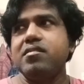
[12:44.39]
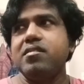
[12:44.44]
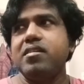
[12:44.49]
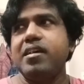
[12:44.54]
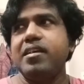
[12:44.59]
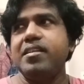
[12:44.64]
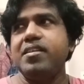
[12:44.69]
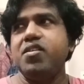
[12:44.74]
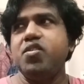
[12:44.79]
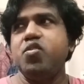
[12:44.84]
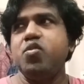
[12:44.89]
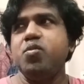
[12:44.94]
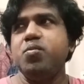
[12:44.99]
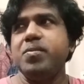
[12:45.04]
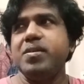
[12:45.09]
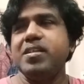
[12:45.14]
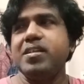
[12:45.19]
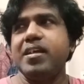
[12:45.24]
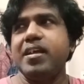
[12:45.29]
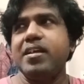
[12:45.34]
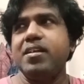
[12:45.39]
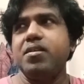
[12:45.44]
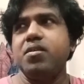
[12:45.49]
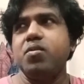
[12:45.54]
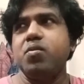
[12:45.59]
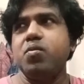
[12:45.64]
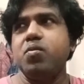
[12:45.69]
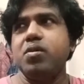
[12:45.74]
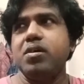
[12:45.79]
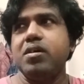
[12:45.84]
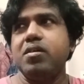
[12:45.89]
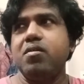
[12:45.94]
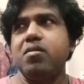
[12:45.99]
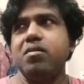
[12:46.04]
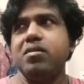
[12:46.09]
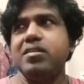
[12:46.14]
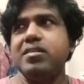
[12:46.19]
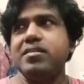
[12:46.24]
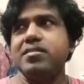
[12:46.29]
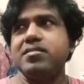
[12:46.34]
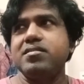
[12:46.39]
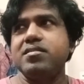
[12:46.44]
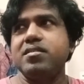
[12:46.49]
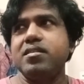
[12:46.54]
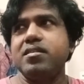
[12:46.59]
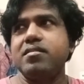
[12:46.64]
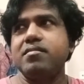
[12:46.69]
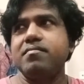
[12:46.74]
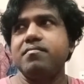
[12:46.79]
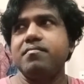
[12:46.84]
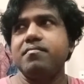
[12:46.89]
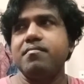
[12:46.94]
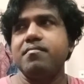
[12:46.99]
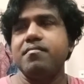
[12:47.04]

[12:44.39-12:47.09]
any human can do all this thing.